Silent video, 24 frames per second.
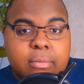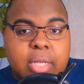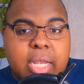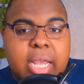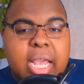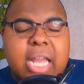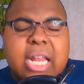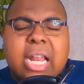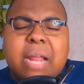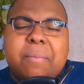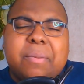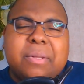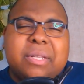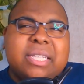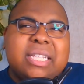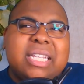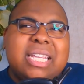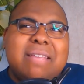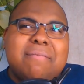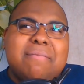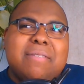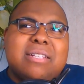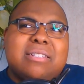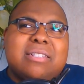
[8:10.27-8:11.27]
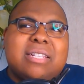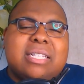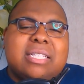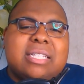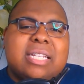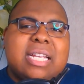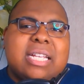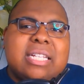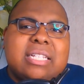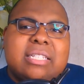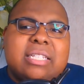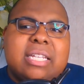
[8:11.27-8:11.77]
And I believe the
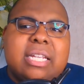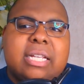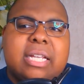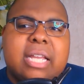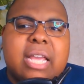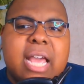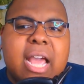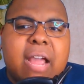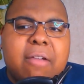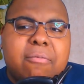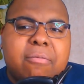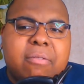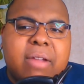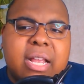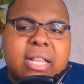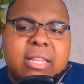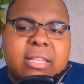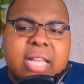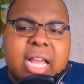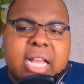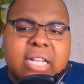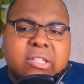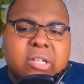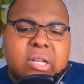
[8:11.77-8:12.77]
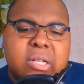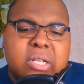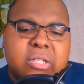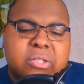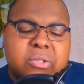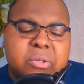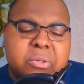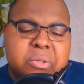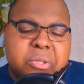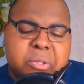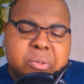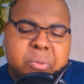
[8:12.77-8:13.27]
statistic, I saw this
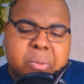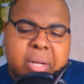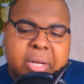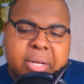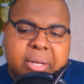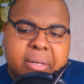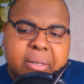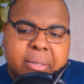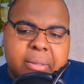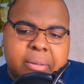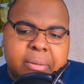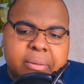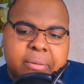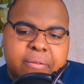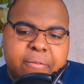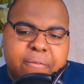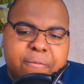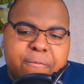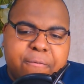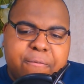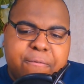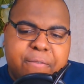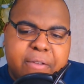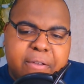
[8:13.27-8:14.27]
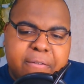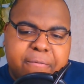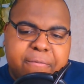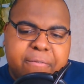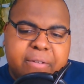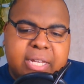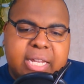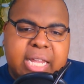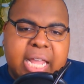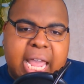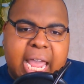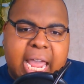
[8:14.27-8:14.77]
on Twitter,
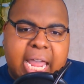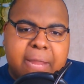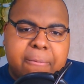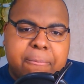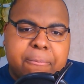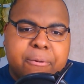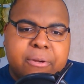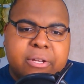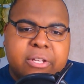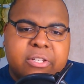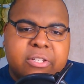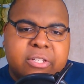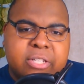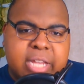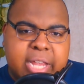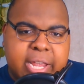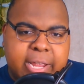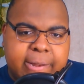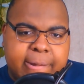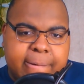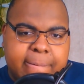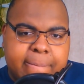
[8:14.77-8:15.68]
58%